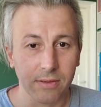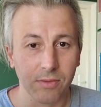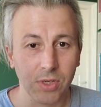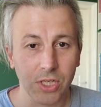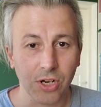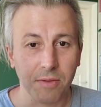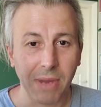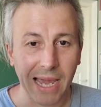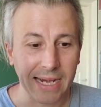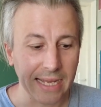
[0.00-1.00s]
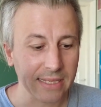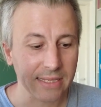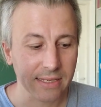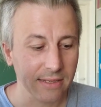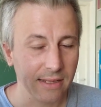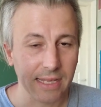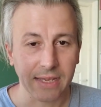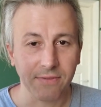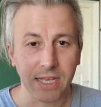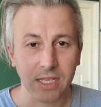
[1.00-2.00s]
which are magnets,
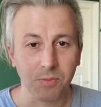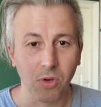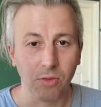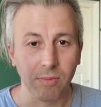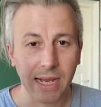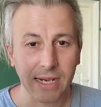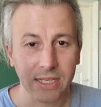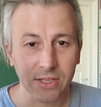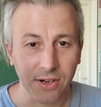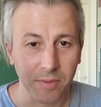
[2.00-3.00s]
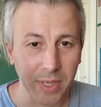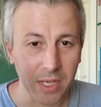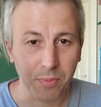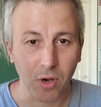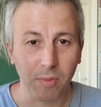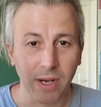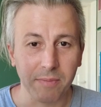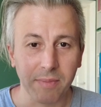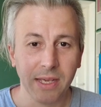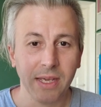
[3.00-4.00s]
like very small magnets, are a big
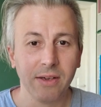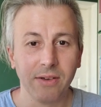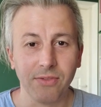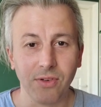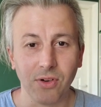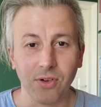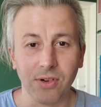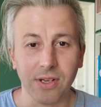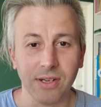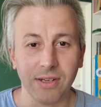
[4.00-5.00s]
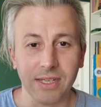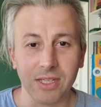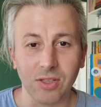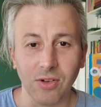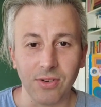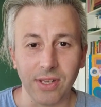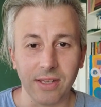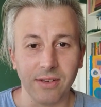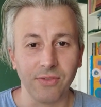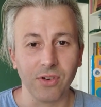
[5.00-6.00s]
problem for Estonia,
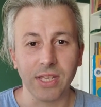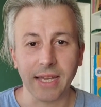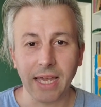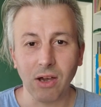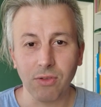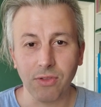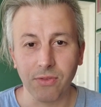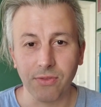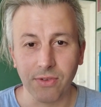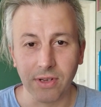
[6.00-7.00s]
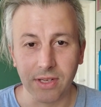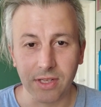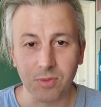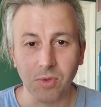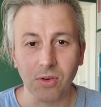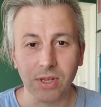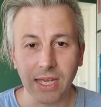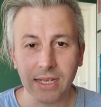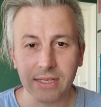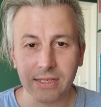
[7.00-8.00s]
for the health of small
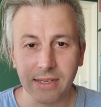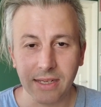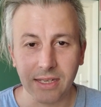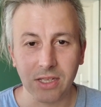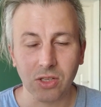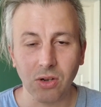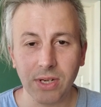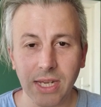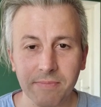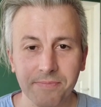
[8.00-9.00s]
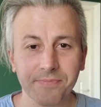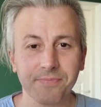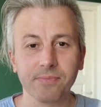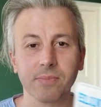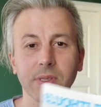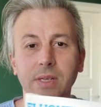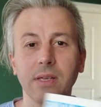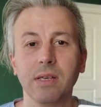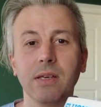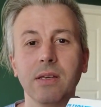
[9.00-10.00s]
kids in Estonia.
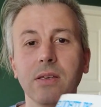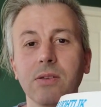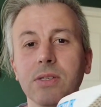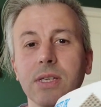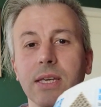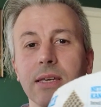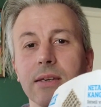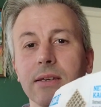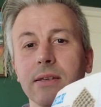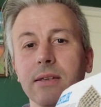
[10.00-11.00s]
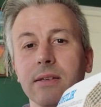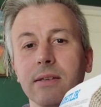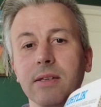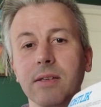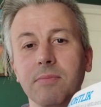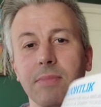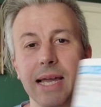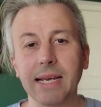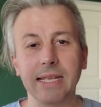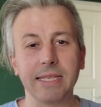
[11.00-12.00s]
You see,
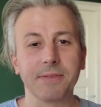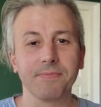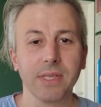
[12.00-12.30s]
magnets.